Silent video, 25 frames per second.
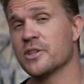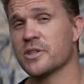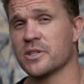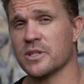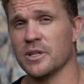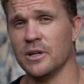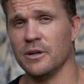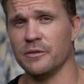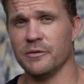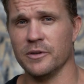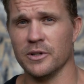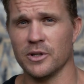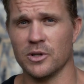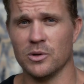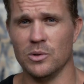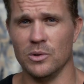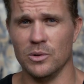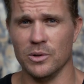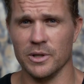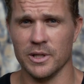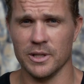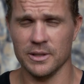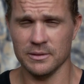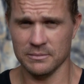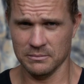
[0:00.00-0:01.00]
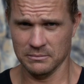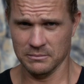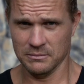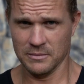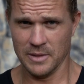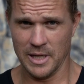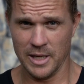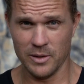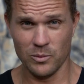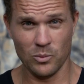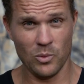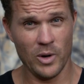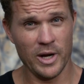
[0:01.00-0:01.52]
yourself in a corner
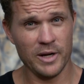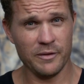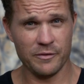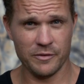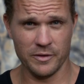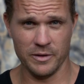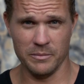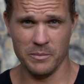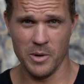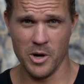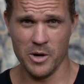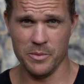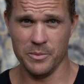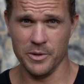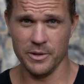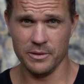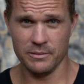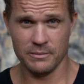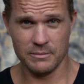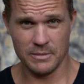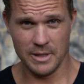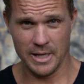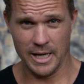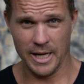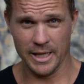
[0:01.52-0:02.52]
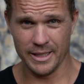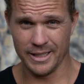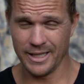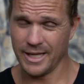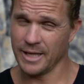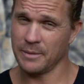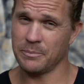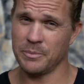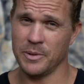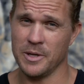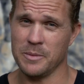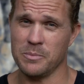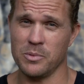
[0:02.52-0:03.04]
and wait for the moment and
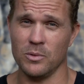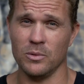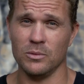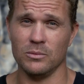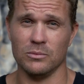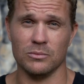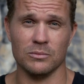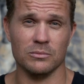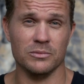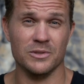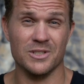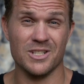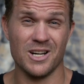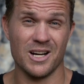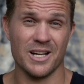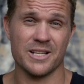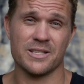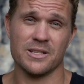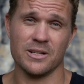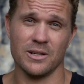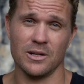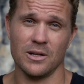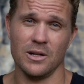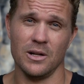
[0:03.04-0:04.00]
get people nice and